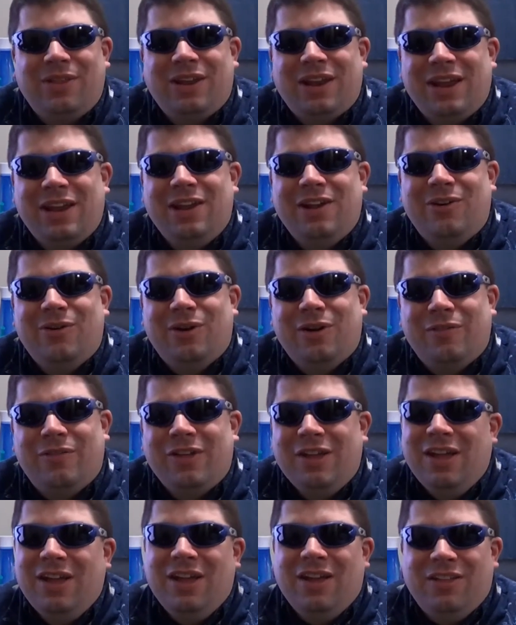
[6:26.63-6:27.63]
that I know
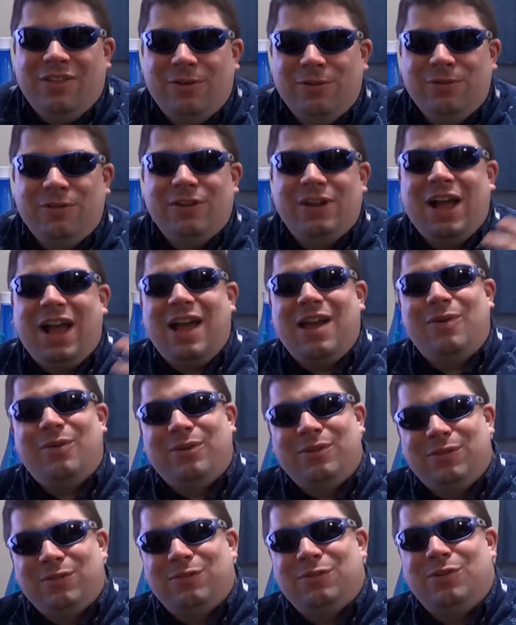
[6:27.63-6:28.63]
of. There's a guy I
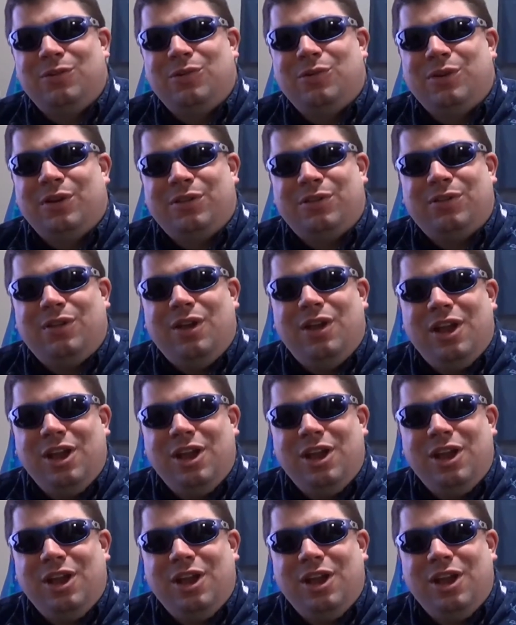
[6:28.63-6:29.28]
went to school with.